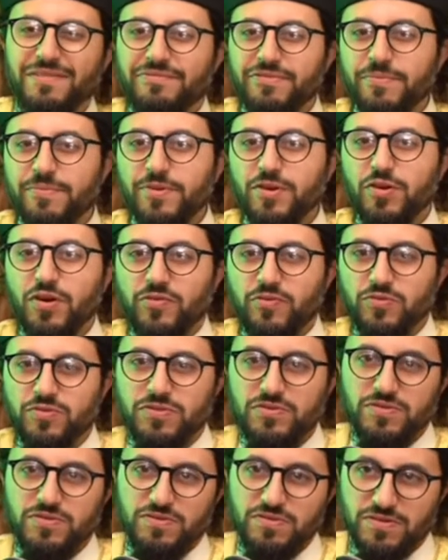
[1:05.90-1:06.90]
Never be off
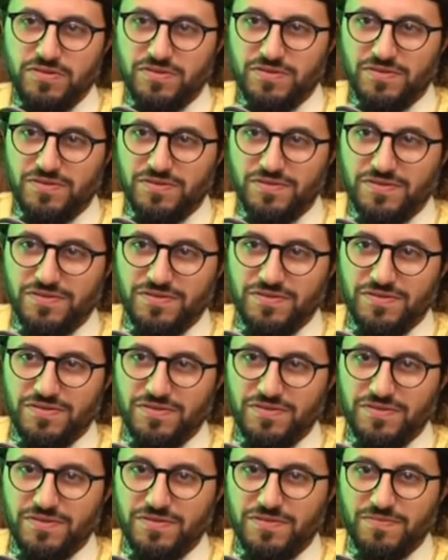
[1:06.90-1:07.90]
wudu.
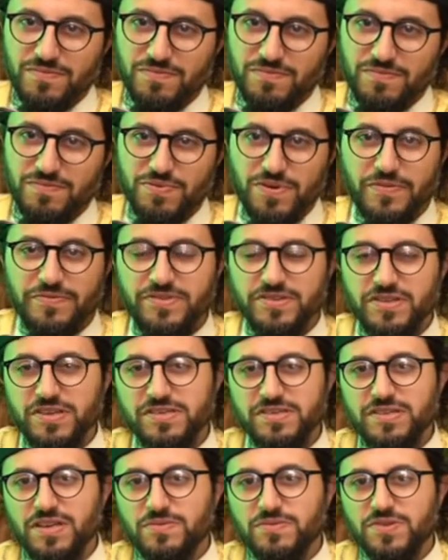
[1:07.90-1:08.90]
The Prophet
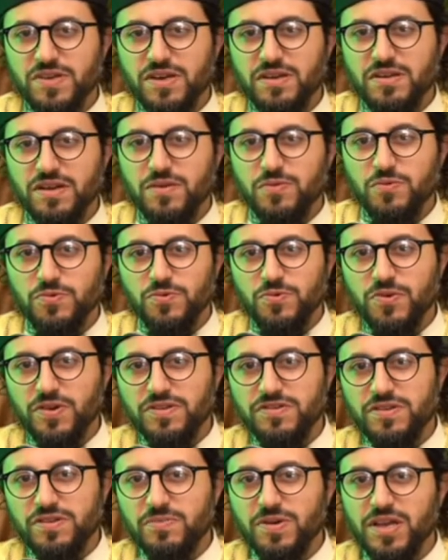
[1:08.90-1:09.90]
said, al-wudu
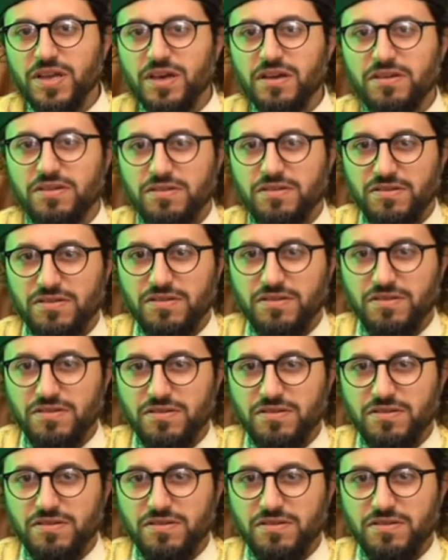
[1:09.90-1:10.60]
inda al-makarih.